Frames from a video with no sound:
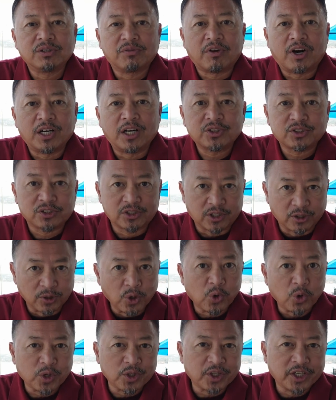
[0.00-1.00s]
of ours that are
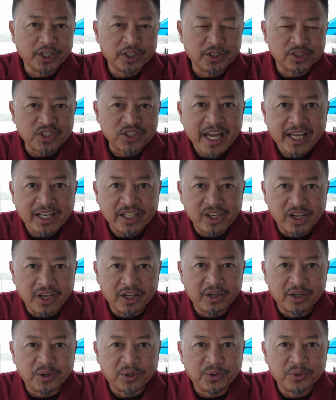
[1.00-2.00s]
local here to San
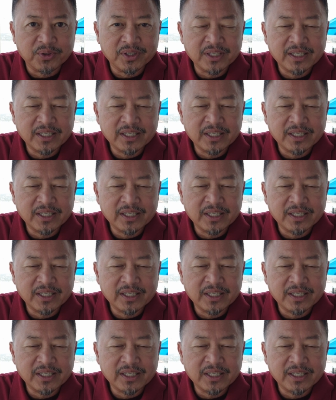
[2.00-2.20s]
Diego.